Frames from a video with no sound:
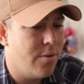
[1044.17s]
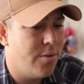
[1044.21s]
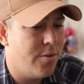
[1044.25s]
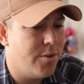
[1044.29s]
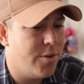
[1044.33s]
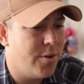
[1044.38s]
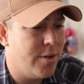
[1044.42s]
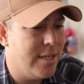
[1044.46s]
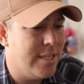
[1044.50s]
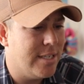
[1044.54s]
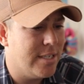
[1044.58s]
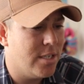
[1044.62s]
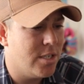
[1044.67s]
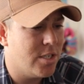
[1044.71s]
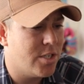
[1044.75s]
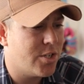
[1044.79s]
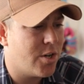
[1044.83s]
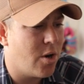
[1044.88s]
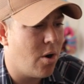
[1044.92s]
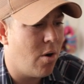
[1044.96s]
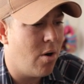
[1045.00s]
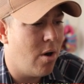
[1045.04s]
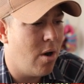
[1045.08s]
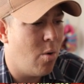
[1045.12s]
So he's
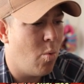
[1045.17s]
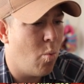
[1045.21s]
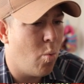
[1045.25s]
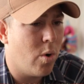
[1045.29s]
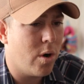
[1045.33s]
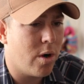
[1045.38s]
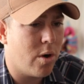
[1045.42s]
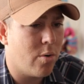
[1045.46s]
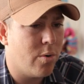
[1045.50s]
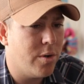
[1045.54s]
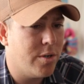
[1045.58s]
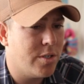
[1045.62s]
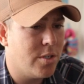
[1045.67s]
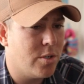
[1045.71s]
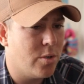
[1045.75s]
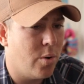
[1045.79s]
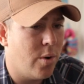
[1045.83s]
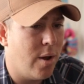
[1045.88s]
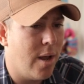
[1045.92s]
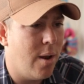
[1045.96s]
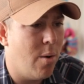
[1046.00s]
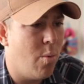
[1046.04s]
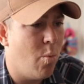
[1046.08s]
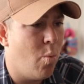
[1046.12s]
discarded 1
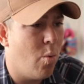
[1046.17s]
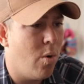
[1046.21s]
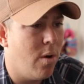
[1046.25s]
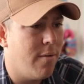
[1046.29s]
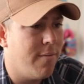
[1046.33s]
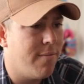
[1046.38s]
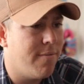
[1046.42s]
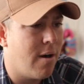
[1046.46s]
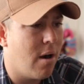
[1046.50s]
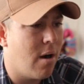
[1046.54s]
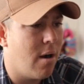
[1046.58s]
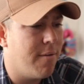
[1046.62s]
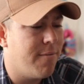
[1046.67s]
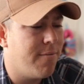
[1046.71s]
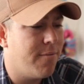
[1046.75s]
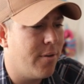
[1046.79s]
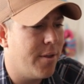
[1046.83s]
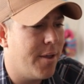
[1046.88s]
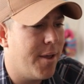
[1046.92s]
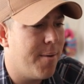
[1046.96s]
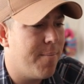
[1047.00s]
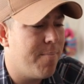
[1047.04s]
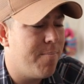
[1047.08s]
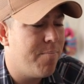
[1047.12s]
crystal and 1 fiery
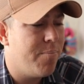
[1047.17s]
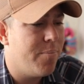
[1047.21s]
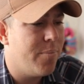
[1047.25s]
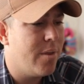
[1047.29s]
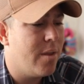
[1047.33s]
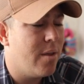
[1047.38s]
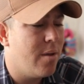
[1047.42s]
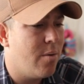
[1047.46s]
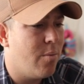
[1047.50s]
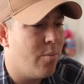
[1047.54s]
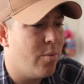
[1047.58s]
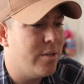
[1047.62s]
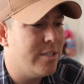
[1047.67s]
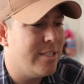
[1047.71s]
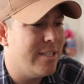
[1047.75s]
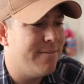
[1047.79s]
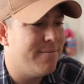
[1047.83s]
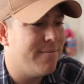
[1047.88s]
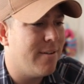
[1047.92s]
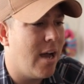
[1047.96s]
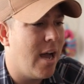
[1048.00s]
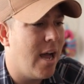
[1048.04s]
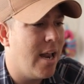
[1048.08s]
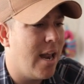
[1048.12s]
flint. What does he
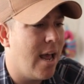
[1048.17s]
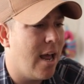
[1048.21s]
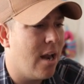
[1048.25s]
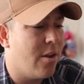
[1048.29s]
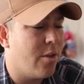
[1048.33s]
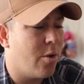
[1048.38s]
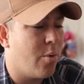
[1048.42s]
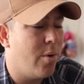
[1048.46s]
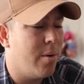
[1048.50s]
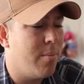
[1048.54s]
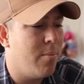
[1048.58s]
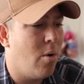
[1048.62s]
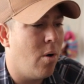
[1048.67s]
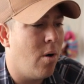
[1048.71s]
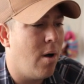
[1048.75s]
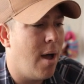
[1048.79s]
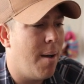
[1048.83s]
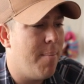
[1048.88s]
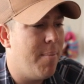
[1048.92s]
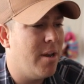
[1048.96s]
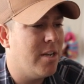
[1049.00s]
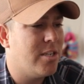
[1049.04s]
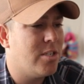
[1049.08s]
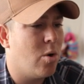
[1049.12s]
find out of the Quick Ball?
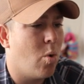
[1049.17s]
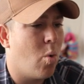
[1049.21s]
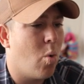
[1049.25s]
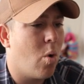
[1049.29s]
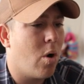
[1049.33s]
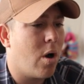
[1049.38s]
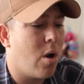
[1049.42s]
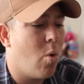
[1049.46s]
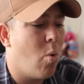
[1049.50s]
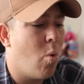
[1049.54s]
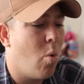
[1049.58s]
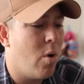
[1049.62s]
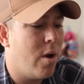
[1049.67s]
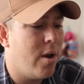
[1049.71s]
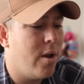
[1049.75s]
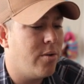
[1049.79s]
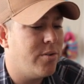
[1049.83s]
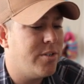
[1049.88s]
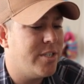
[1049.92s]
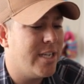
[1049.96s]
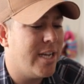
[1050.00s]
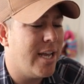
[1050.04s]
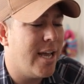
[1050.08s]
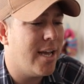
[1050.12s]
I bet it's an
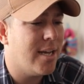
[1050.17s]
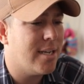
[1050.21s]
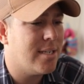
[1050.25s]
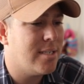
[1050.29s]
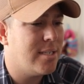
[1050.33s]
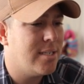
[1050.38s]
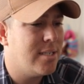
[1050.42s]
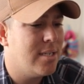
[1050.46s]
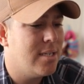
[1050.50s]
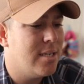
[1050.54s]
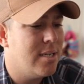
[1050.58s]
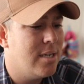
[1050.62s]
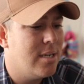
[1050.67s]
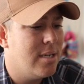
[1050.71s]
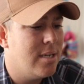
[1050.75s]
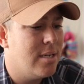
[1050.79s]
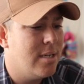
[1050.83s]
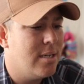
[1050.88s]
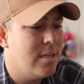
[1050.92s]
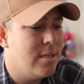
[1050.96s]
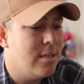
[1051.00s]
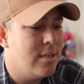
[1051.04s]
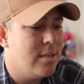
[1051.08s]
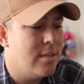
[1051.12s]
Oricorio GX.
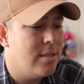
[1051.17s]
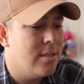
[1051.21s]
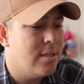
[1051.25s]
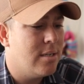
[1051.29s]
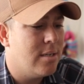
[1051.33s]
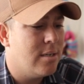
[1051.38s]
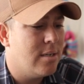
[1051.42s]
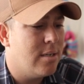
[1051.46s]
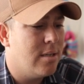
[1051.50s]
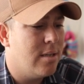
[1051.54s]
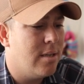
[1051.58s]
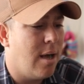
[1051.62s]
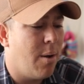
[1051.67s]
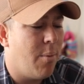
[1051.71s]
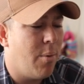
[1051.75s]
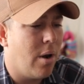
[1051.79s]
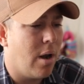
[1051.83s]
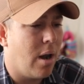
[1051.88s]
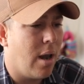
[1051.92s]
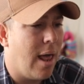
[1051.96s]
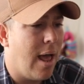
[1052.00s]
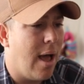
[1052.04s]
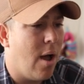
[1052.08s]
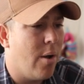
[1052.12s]
That would
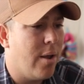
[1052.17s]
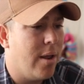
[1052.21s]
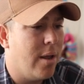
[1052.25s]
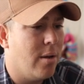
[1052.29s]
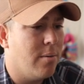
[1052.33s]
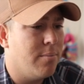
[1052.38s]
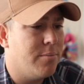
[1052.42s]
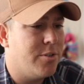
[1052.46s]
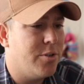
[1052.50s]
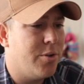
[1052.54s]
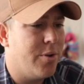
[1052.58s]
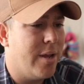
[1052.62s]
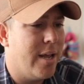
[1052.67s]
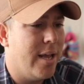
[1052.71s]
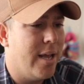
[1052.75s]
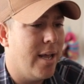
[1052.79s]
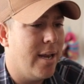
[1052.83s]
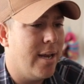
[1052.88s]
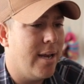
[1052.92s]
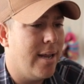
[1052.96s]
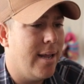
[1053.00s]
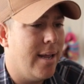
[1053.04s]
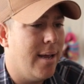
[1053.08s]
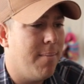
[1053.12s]
allow him to
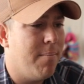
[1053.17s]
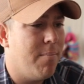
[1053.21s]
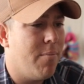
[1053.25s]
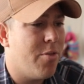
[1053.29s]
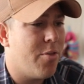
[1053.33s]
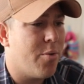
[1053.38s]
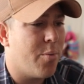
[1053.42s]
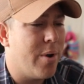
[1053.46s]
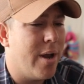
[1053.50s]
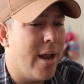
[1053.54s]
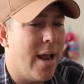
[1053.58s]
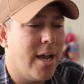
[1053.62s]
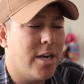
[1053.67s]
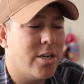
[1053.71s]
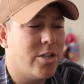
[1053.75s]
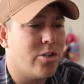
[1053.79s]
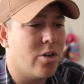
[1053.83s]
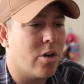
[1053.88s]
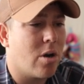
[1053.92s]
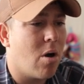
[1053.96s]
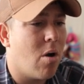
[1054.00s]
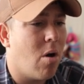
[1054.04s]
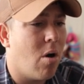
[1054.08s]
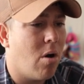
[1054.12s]
get, yep, 3
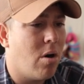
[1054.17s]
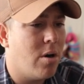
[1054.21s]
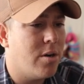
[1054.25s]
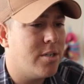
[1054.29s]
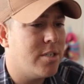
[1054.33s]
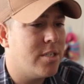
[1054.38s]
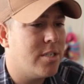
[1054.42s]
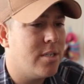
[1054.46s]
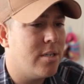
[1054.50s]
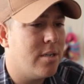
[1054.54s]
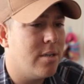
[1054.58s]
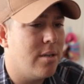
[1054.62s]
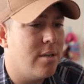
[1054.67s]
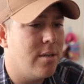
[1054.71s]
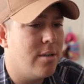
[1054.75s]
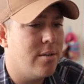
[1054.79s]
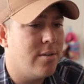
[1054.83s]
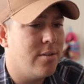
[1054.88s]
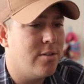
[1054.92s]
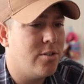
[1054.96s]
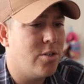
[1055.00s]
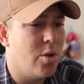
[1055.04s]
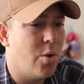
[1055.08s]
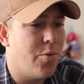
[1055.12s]
extra cards.
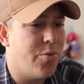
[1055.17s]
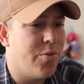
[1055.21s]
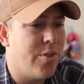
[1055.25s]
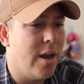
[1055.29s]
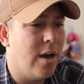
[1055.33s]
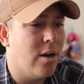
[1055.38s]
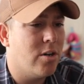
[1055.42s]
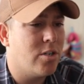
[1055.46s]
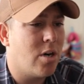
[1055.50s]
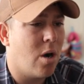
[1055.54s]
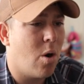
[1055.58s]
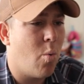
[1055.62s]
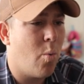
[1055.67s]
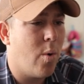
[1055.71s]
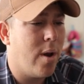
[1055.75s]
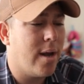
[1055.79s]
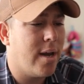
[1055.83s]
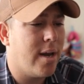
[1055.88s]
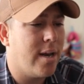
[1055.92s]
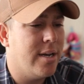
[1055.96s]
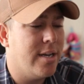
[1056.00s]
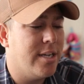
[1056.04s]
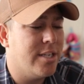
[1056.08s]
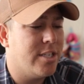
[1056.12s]
So there's our
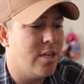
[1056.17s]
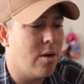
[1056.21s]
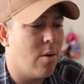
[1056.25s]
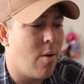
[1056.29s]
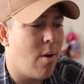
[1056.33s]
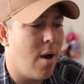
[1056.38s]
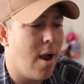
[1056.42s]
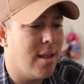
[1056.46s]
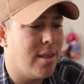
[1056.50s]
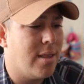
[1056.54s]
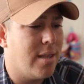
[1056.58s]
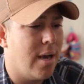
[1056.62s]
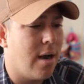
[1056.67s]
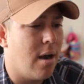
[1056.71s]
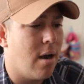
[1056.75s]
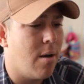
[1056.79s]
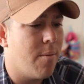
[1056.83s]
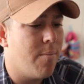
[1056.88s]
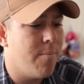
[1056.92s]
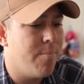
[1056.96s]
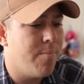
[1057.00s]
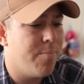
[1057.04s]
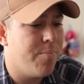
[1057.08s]
win condition right there.